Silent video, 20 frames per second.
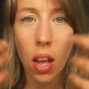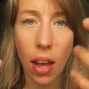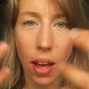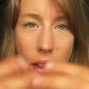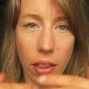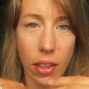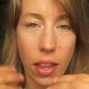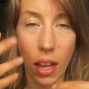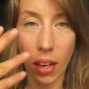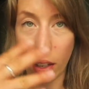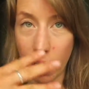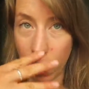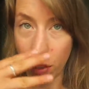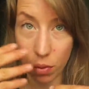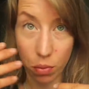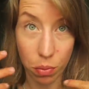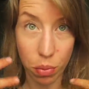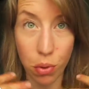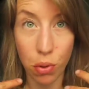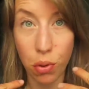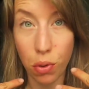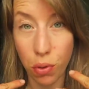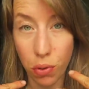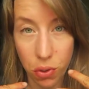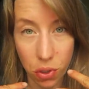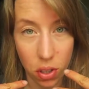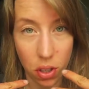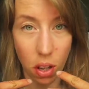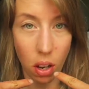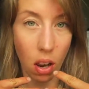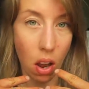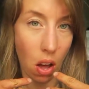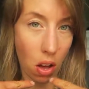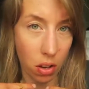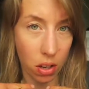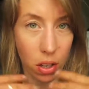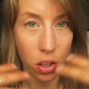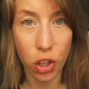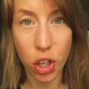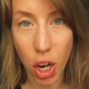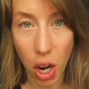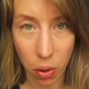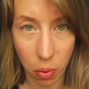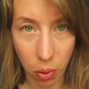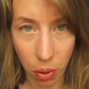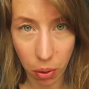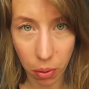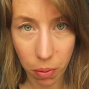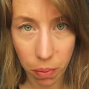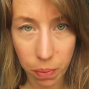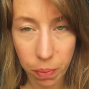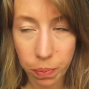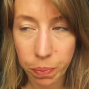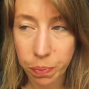and then it improves a lot in general.